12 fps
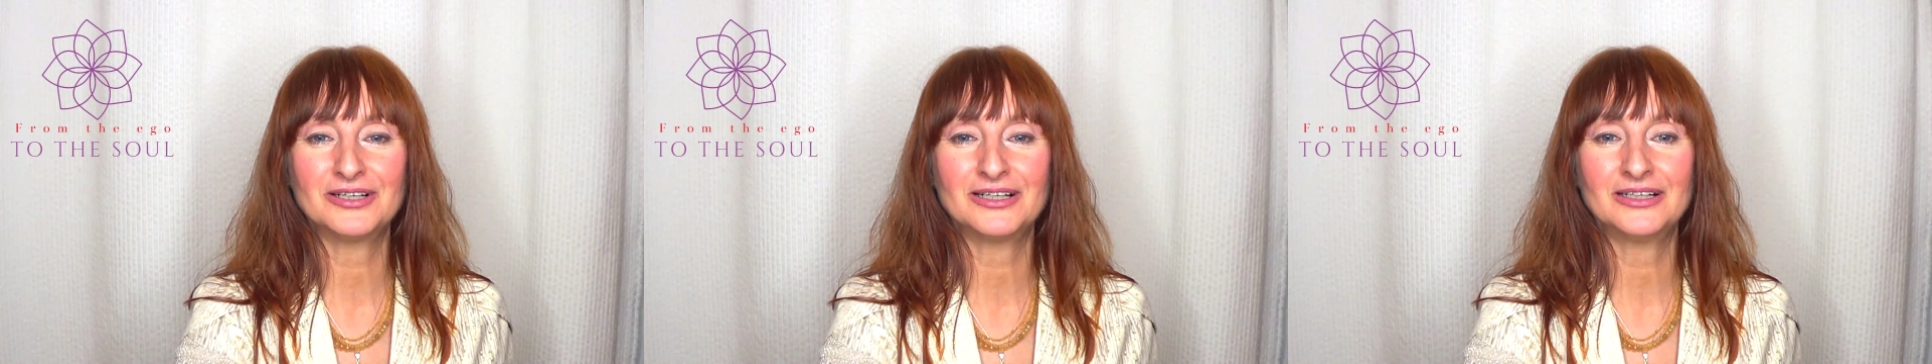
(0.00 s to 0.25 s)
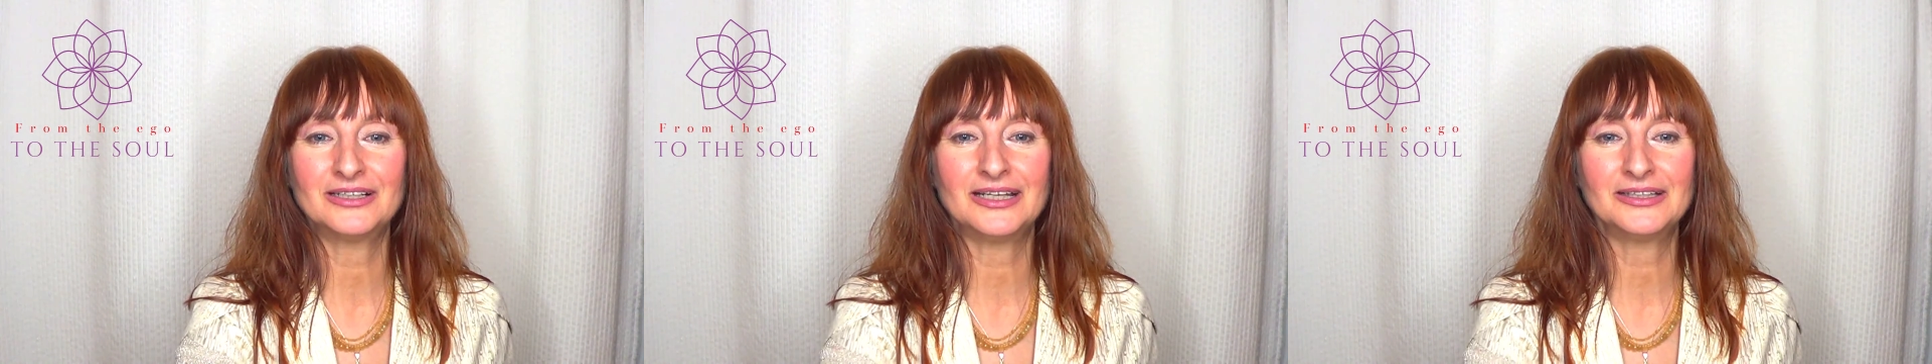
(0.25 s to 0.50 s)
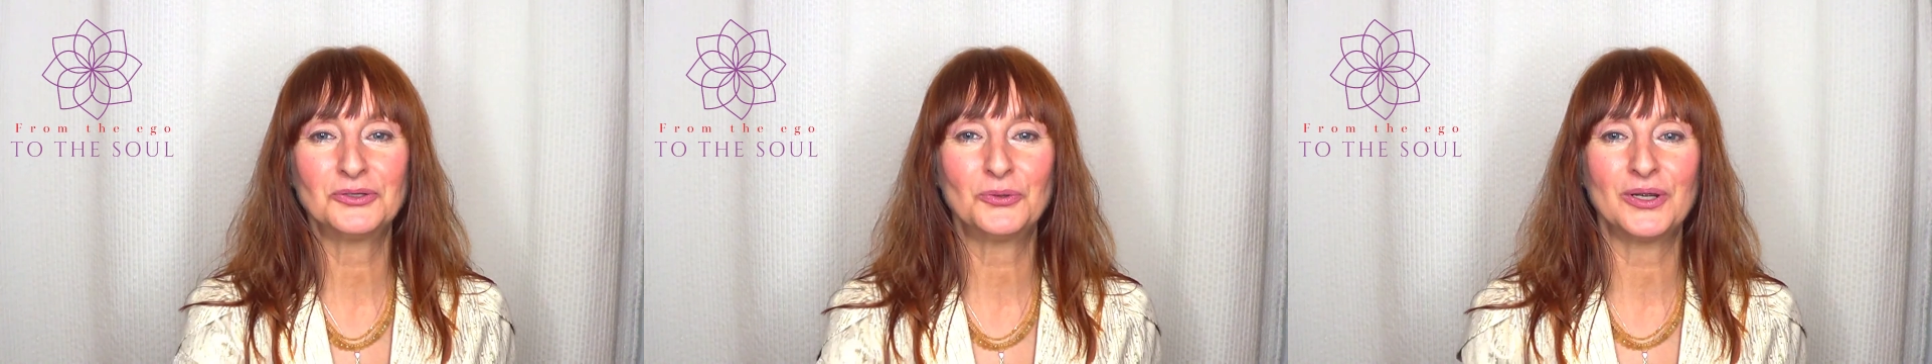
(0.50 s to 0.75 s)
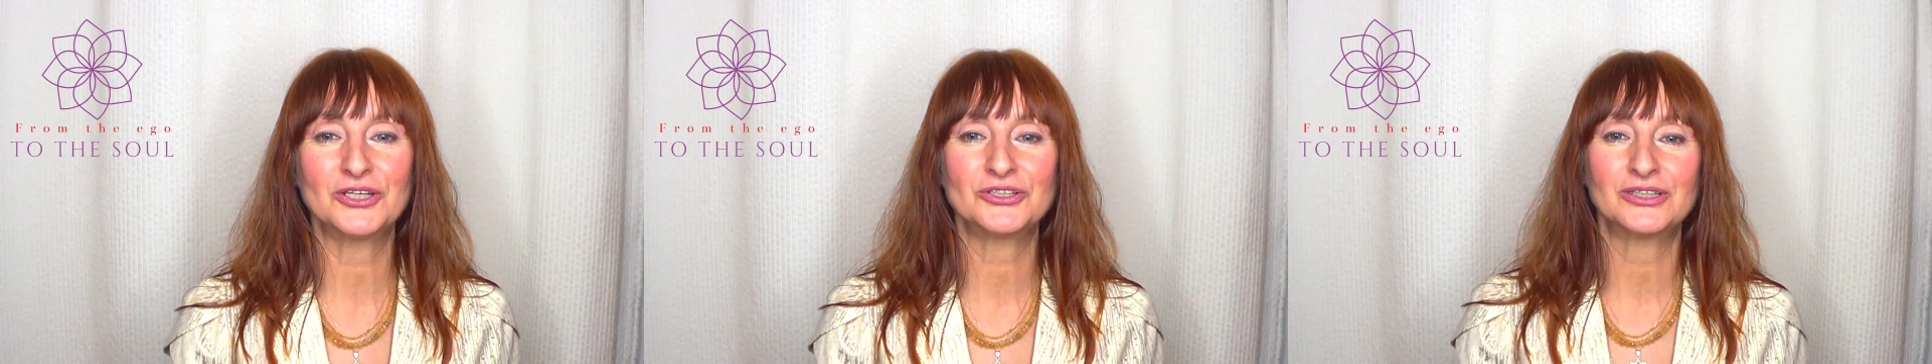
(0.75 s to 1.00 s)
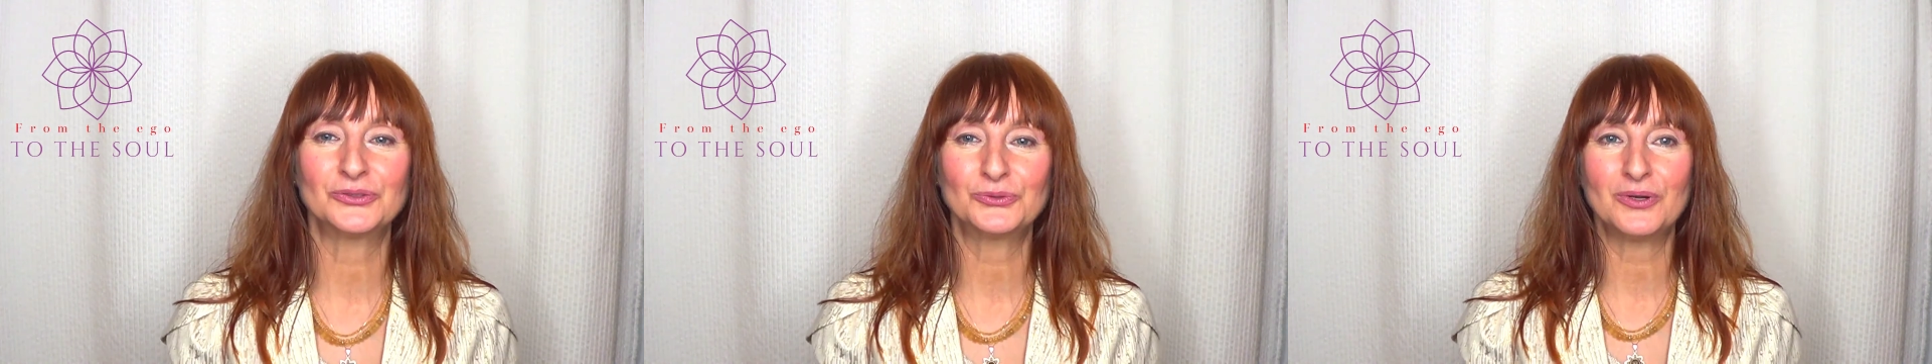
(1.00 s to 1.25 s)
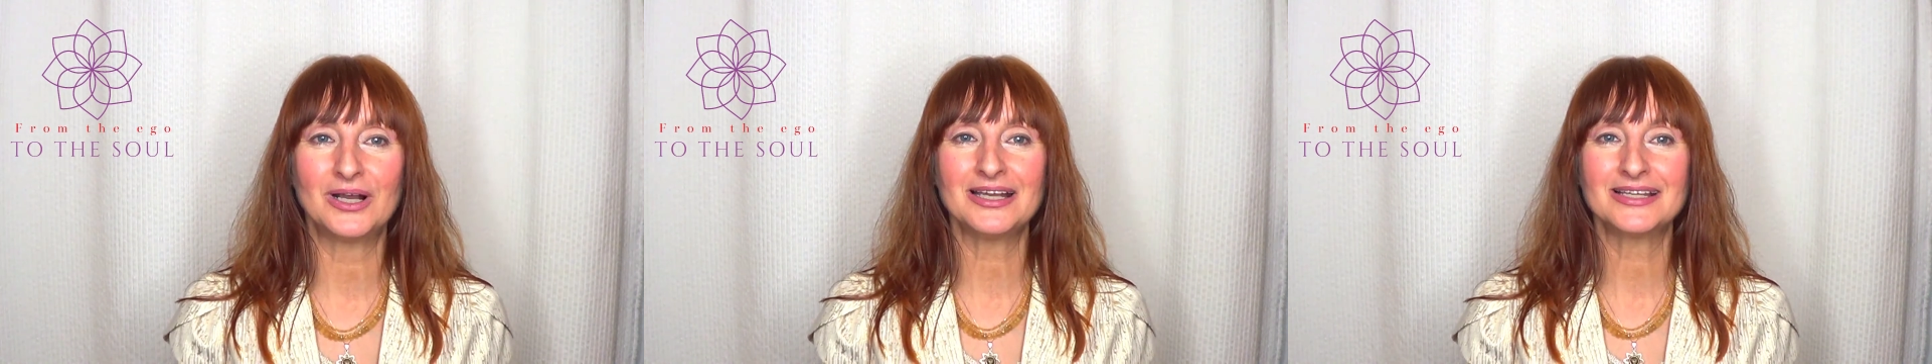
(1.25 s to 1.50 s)
another question
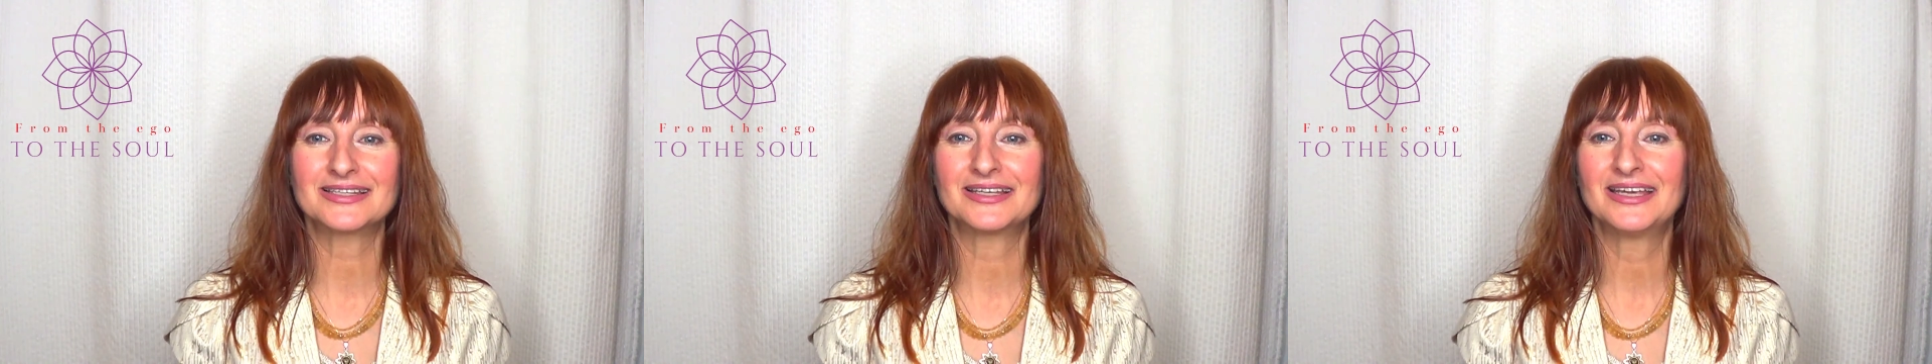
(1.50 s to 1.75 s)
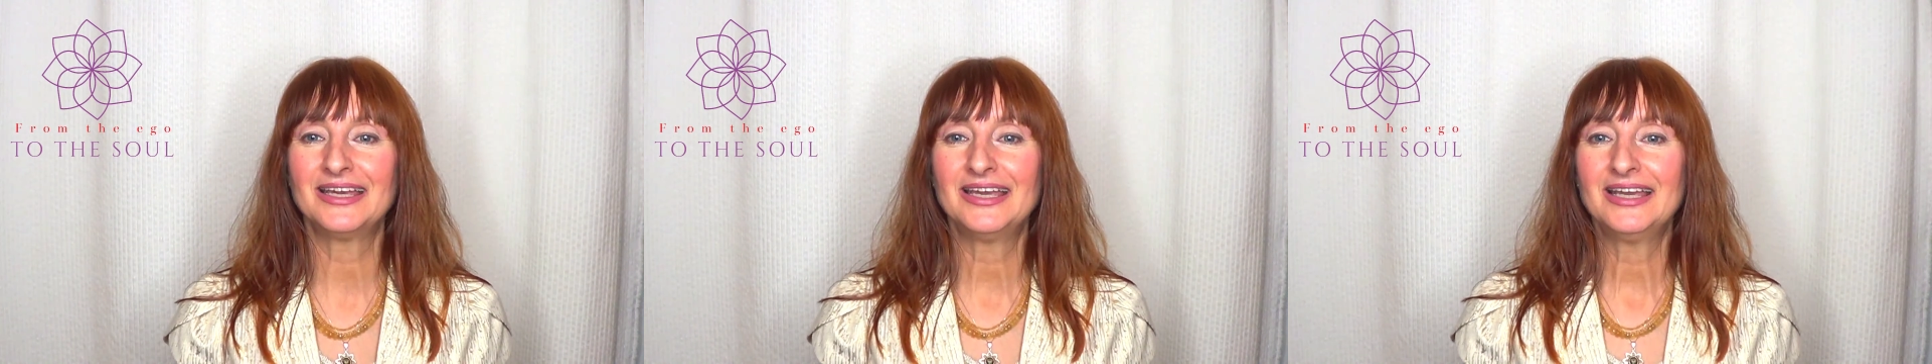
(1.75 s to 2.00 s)
to ask,